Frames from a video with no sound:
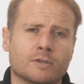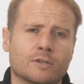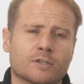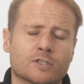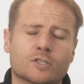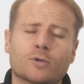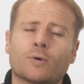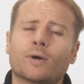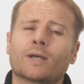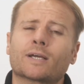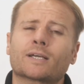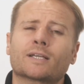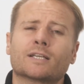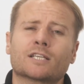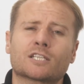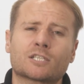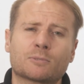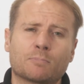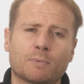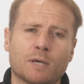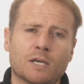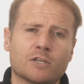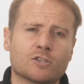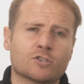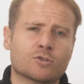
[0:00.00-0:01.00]
so I can
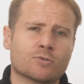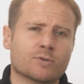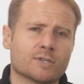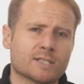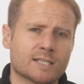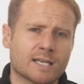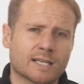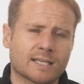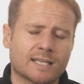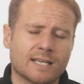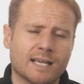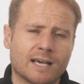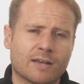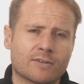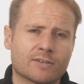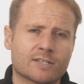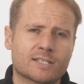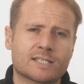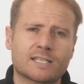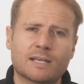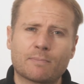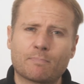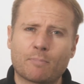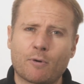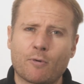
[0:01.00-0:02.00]
explain to you exactly how the
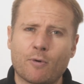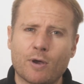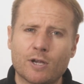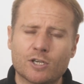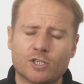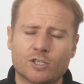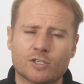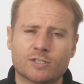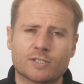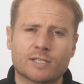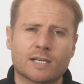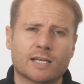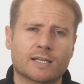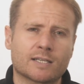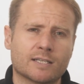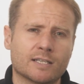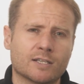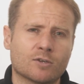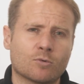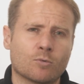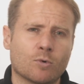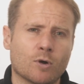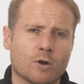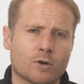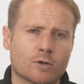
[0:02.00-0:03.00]
separation
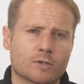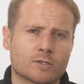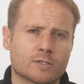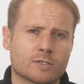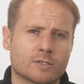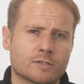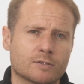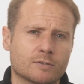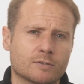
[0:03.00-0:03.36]
technique works.